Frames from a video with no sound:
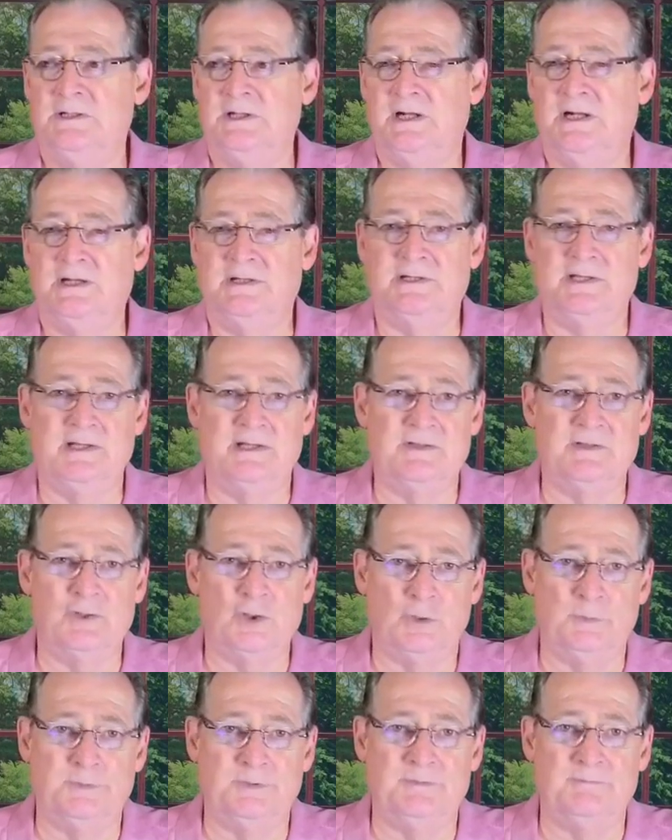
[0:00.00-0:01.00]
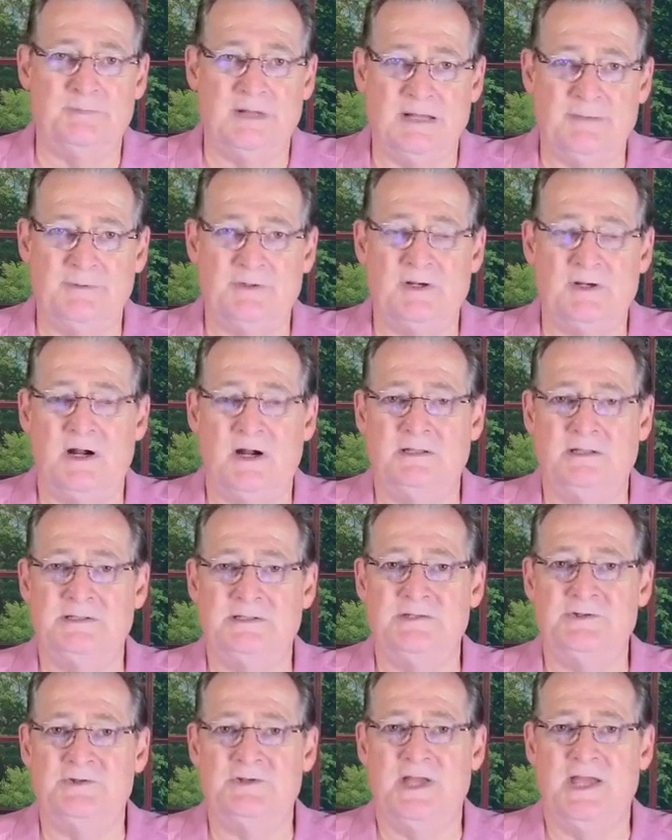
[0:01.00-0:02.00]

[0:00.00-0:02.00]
uh, Kenneth Copeland Bible College,